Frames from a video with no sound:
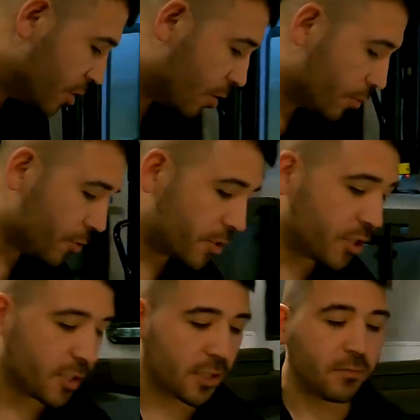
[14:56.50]
don't, you can
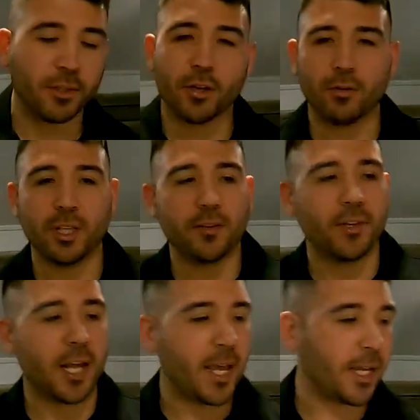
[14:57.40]
just, you know, leave
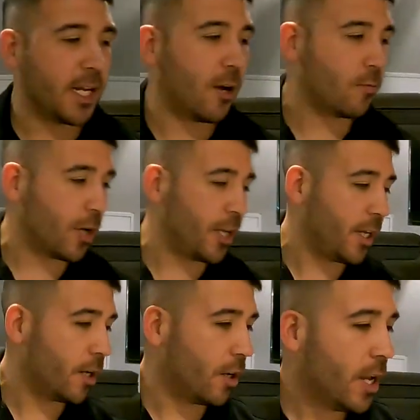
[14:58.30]
it hanging out right
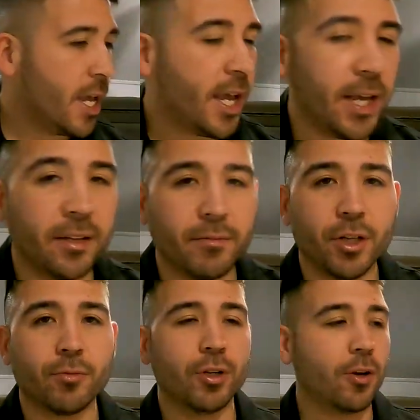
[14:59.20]
here, and, you
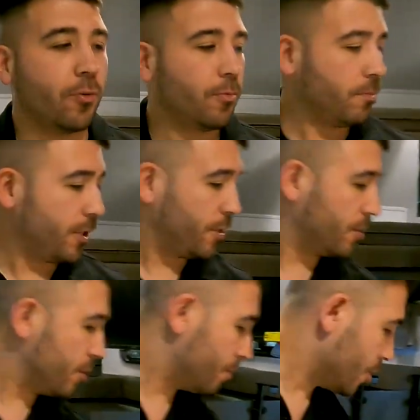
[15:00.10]
know,
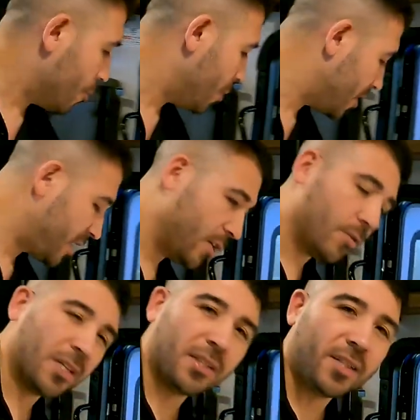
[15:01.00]
no big deal,
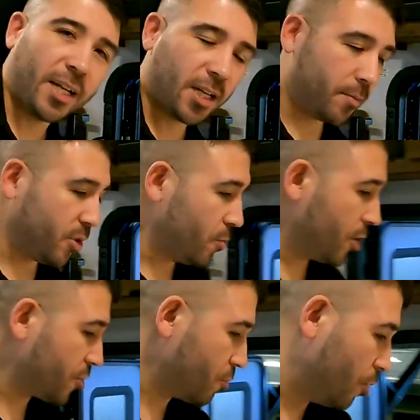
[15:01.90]
doesn't take up too much